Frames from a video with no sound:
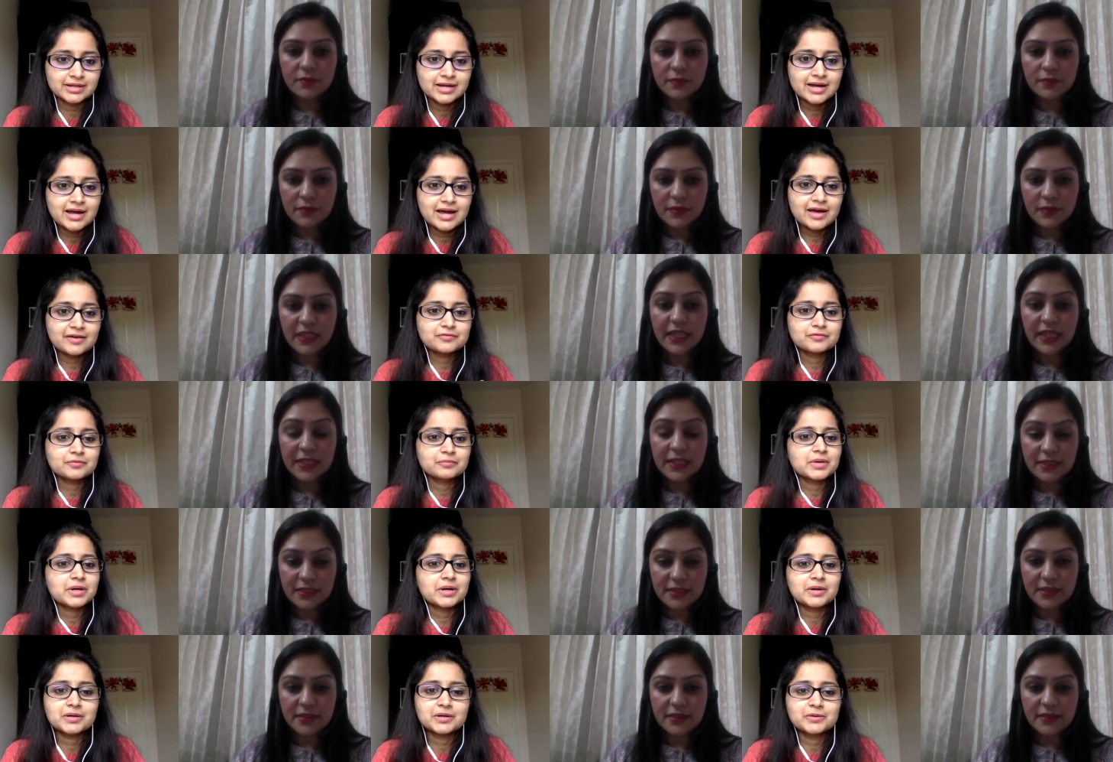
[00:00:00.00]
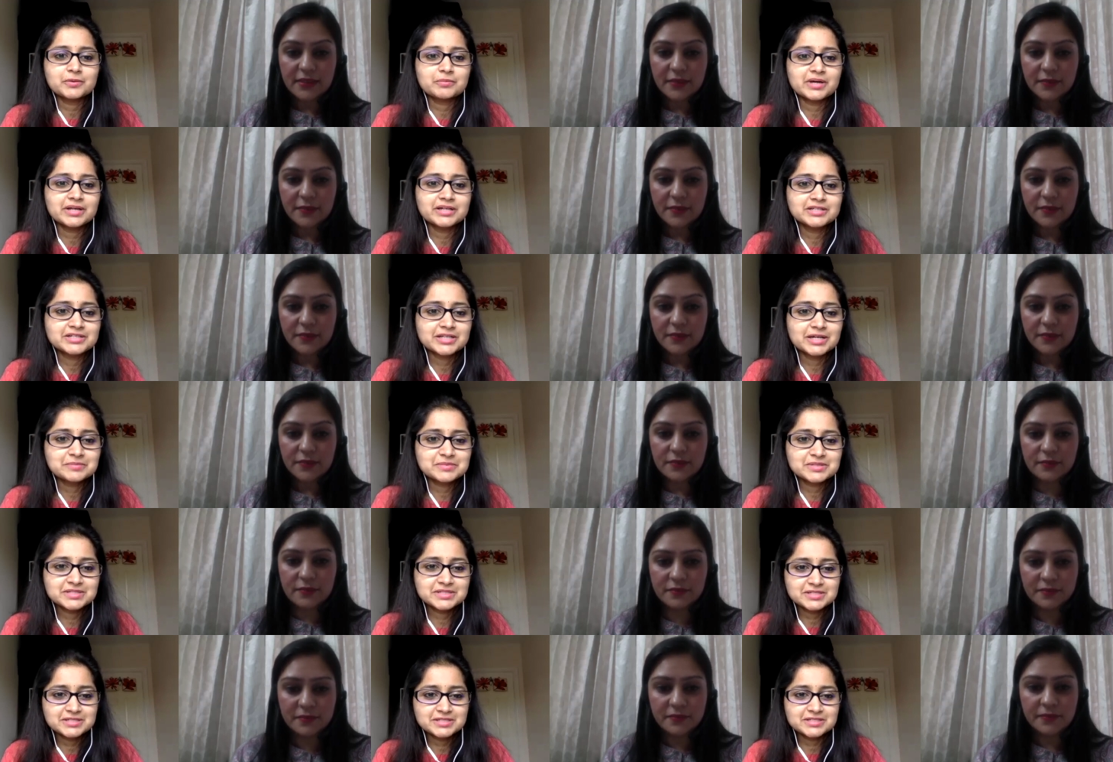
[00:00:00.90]
Speaker 1: And, yes. Many times
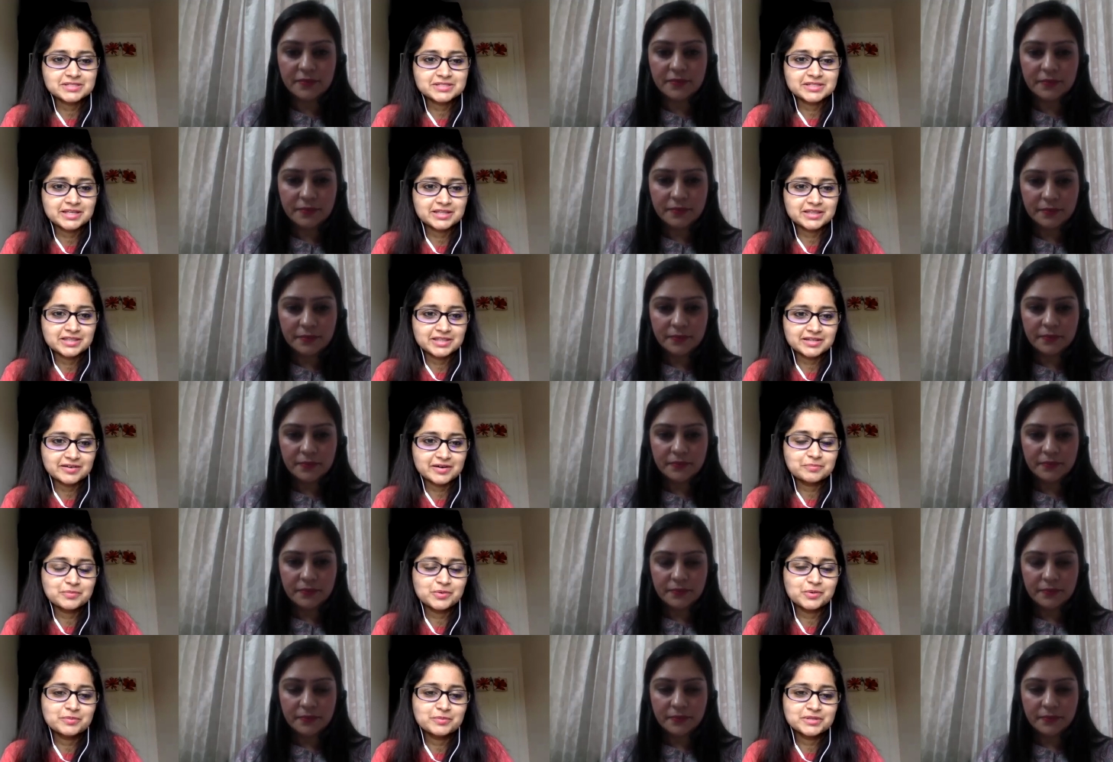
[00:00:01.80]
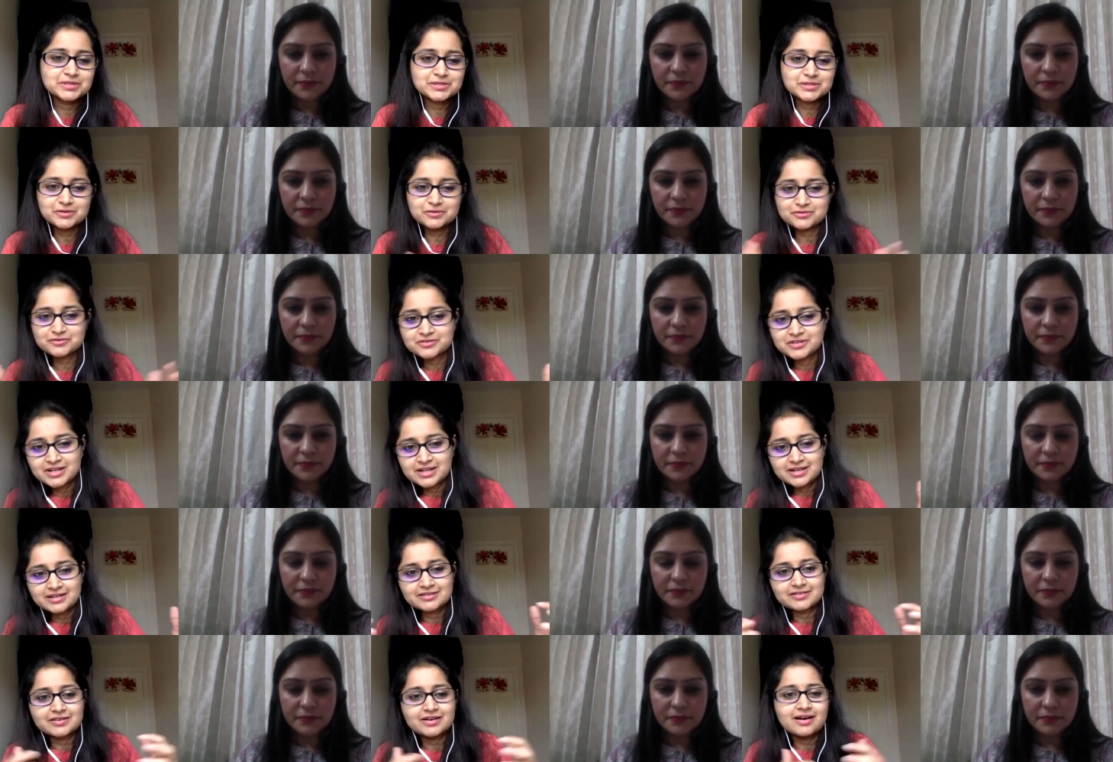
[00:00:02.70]
there are moments of
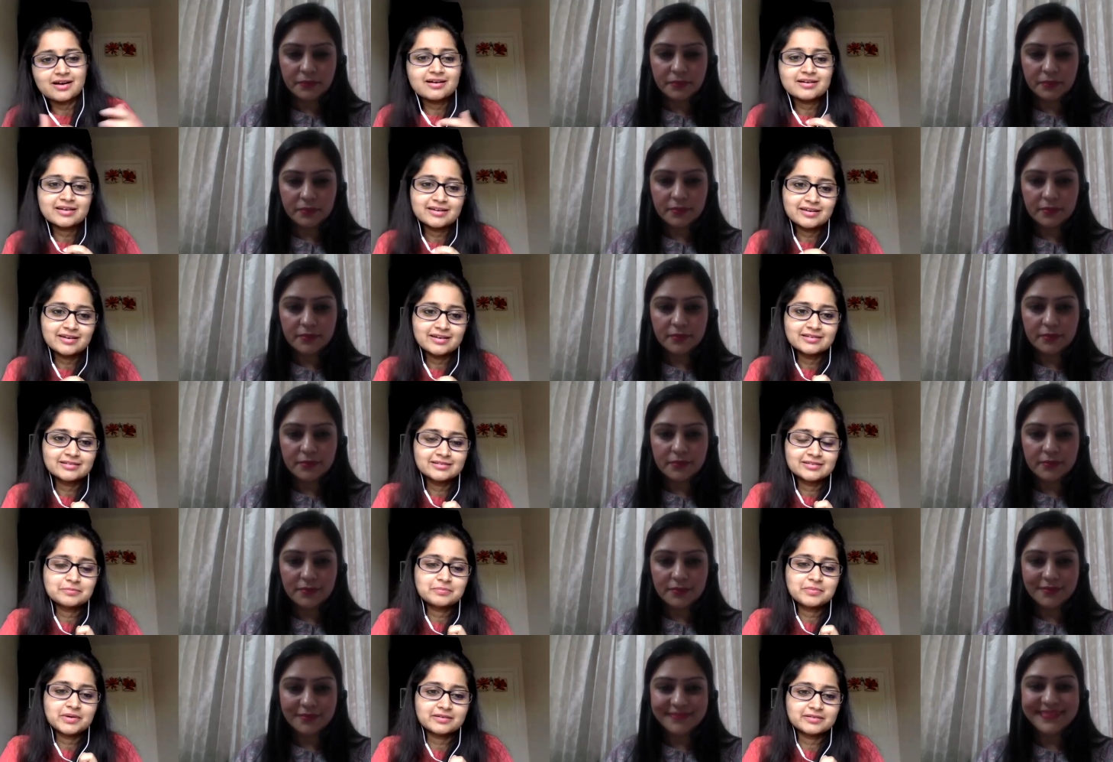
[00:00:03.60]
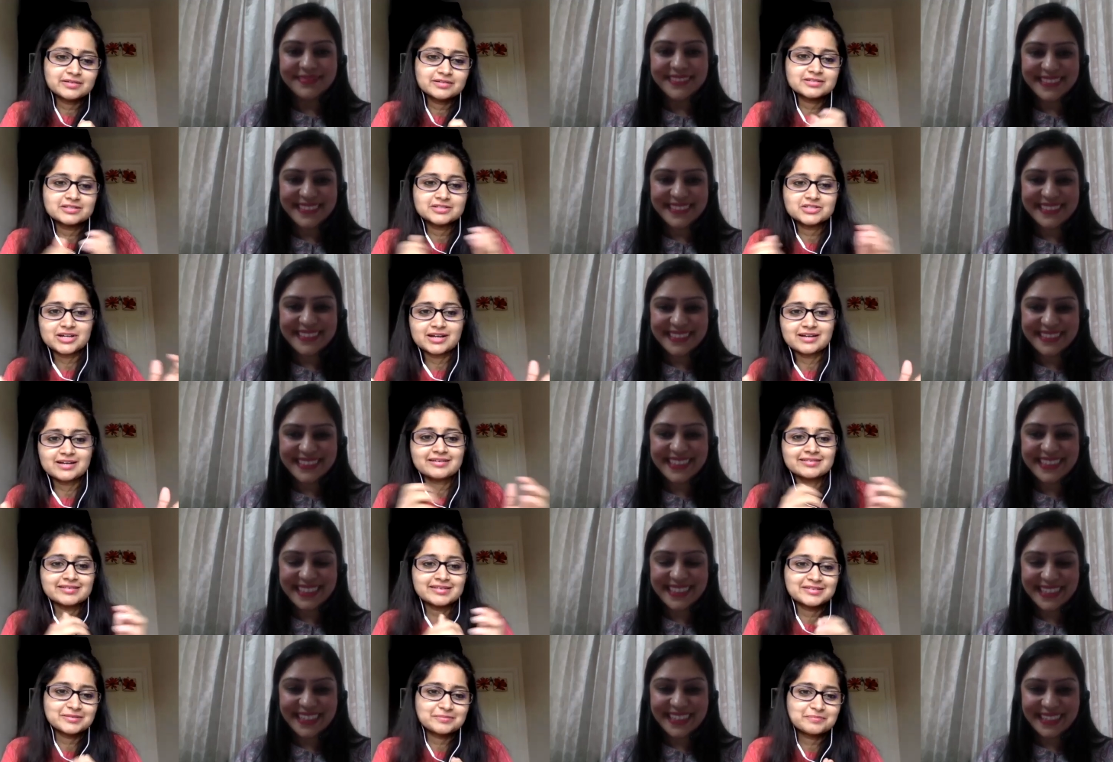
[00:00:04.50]
hugging the parent, the child
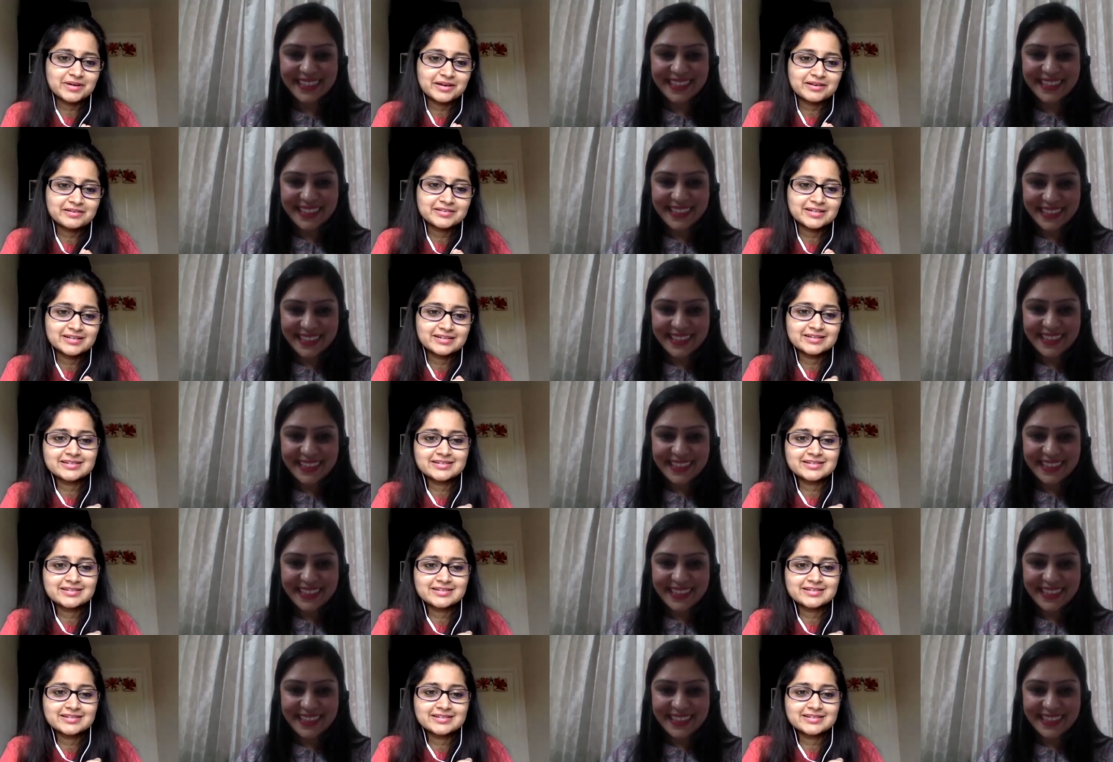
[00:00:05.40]
hugging the parent,